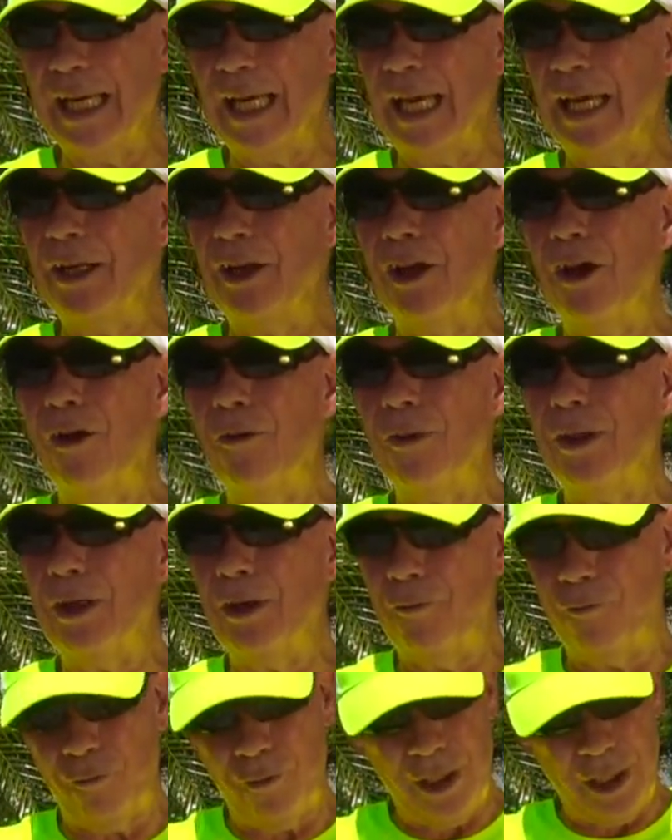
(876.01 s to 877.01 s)
And I know that
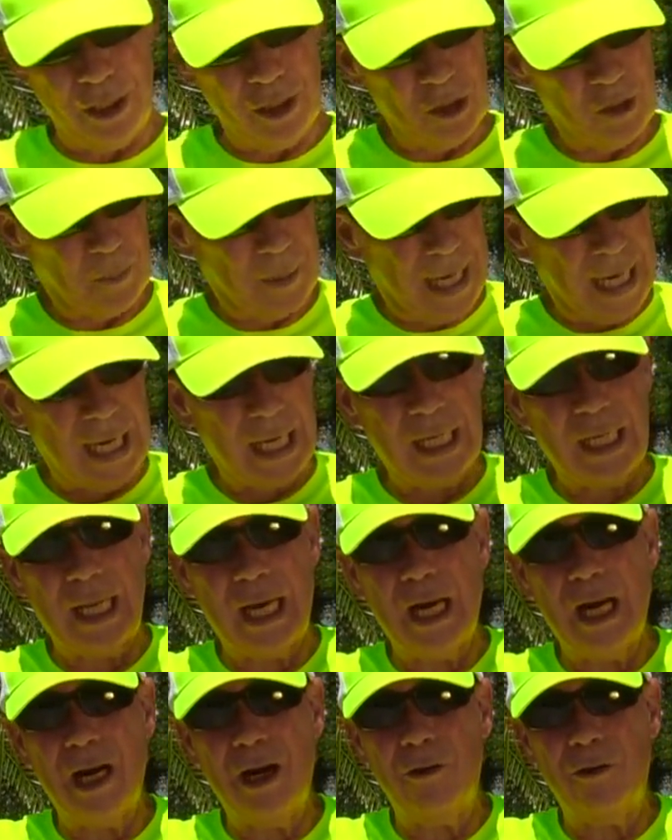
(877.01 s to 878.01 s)
if we expand
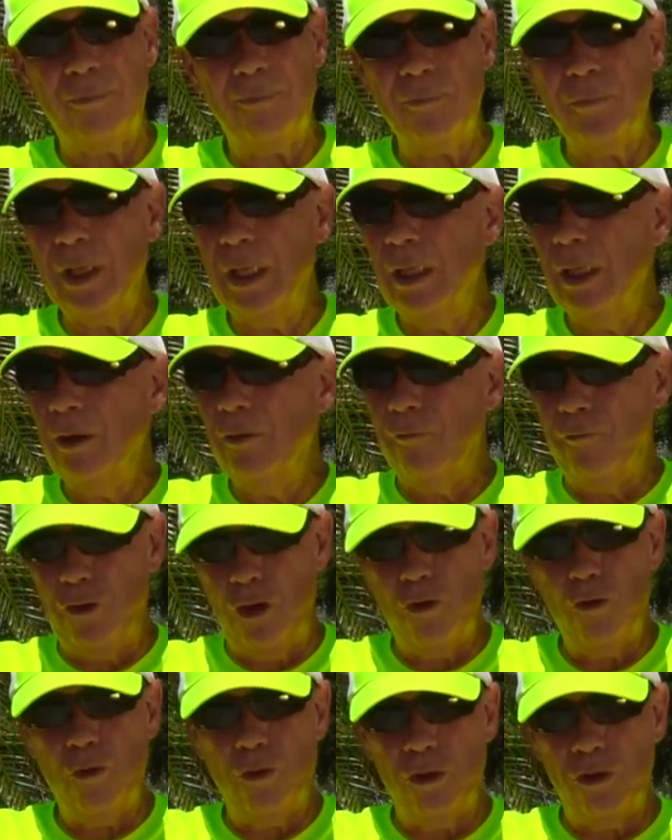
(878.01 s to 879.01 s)
our
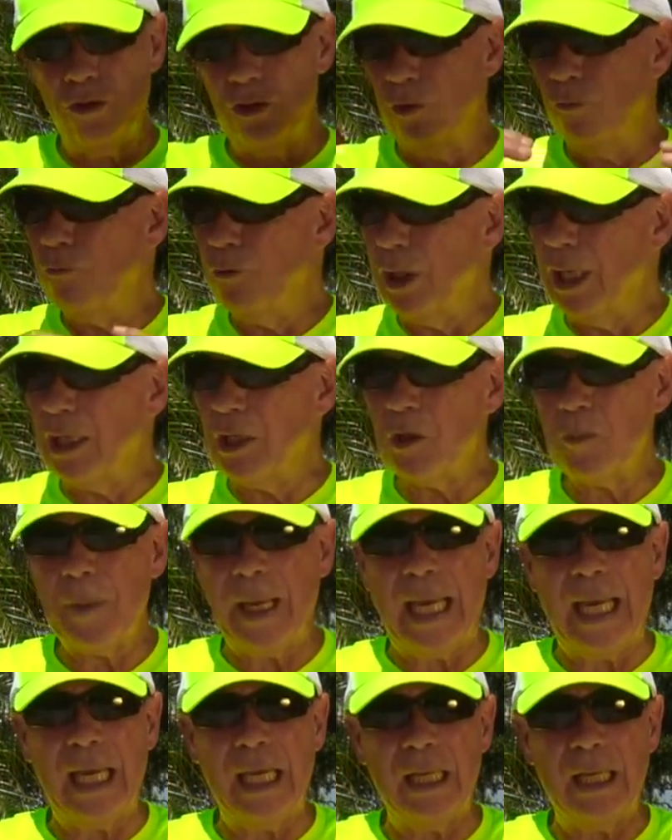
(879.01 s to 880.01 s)
viewers, if we
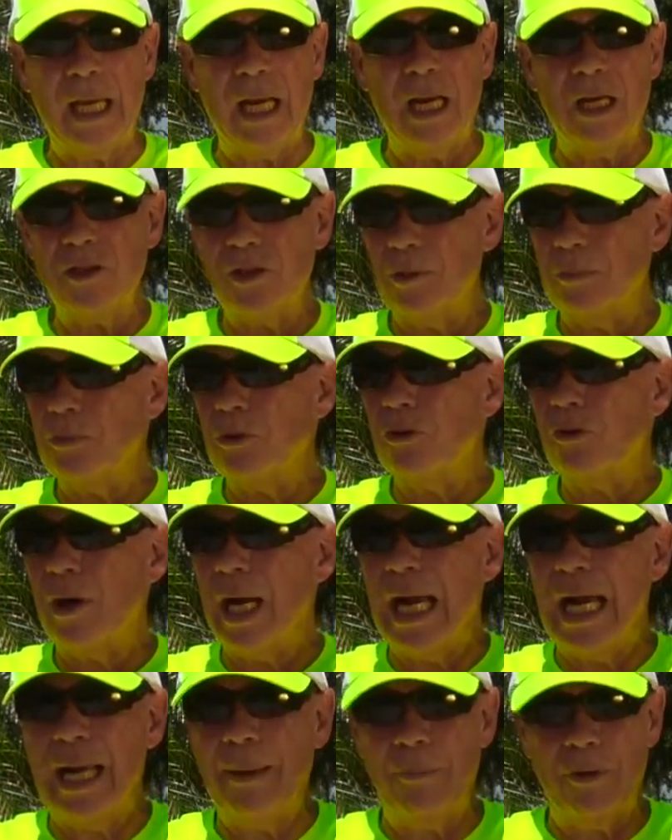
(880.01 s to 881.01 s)
expand our
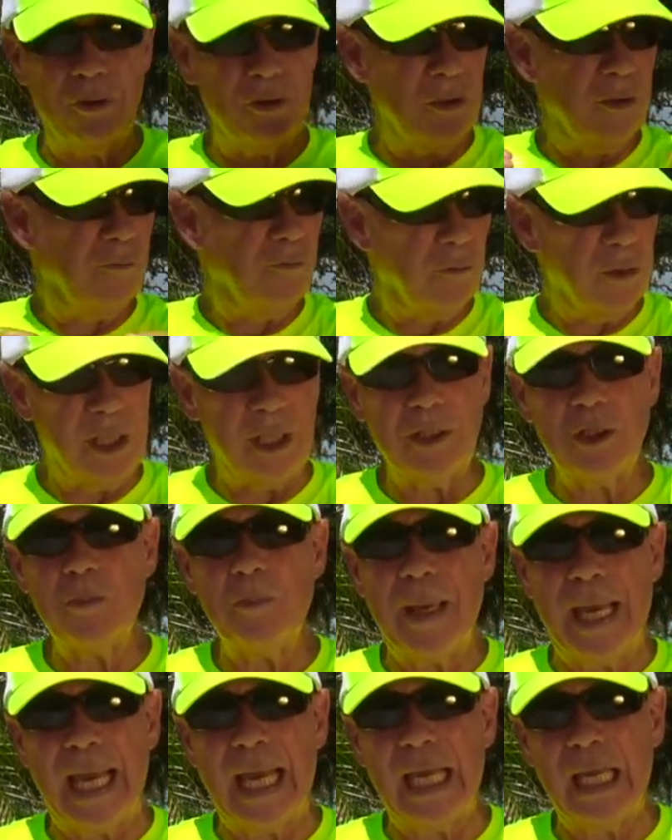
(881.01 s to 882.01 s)
subscribers, if we
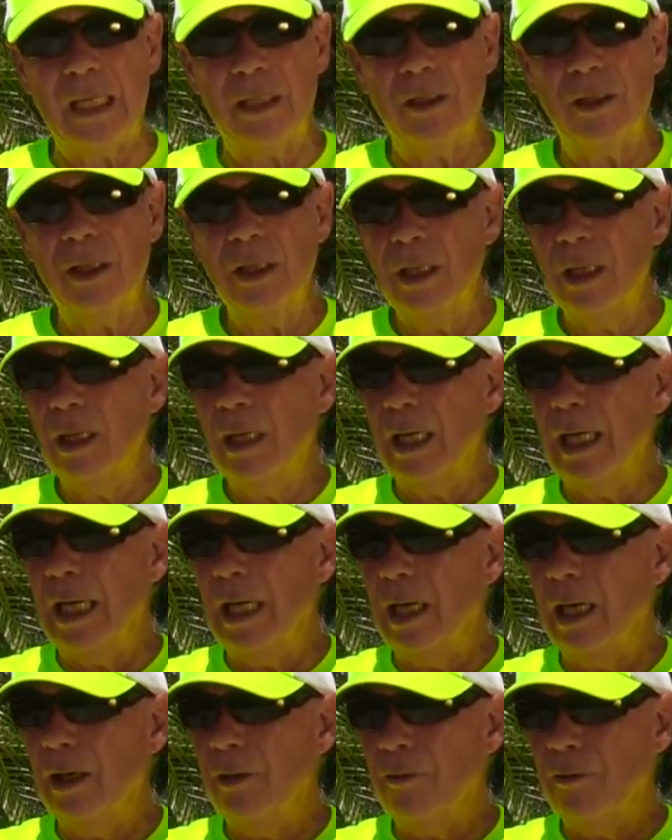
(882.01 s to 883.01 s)
expand
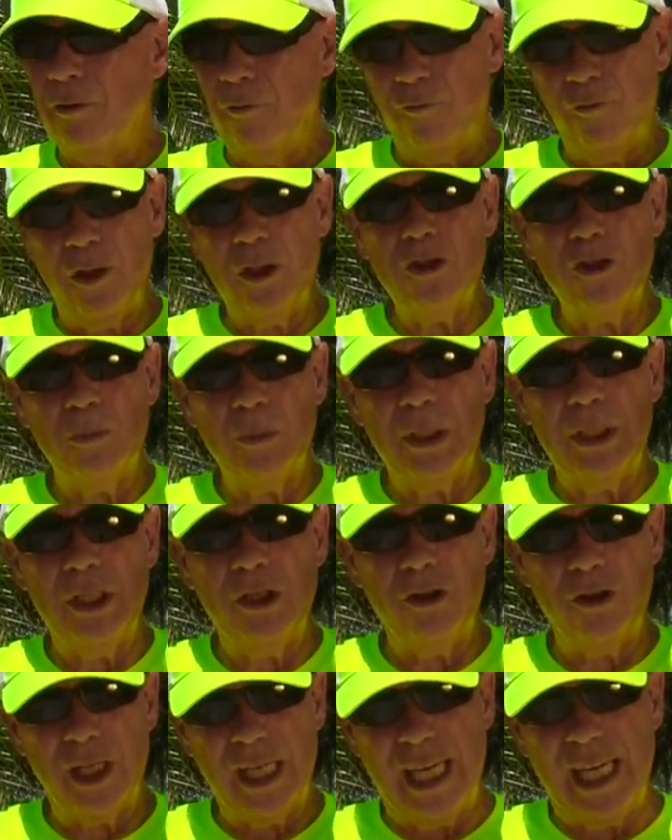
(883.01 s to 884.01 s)
the fishermen
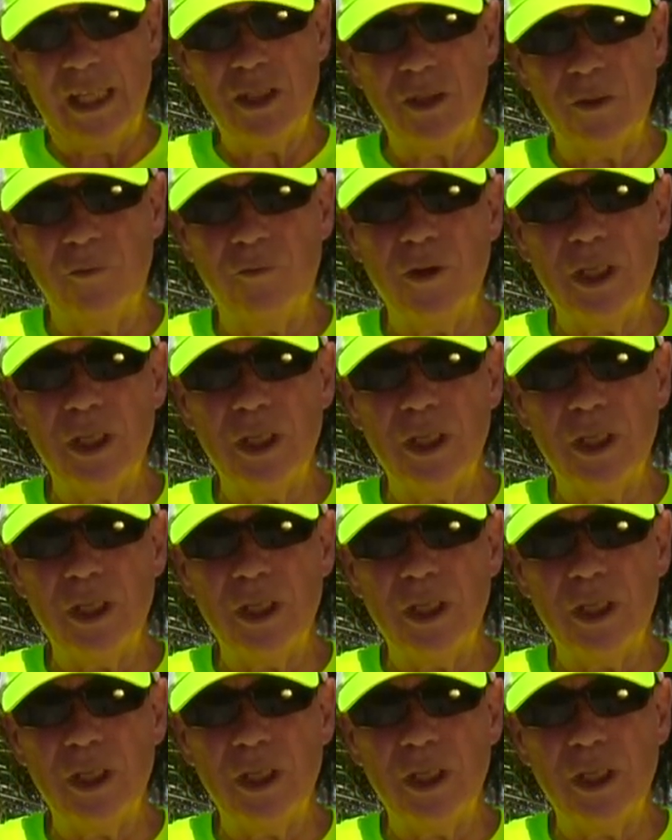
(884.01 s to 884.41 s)
that are catching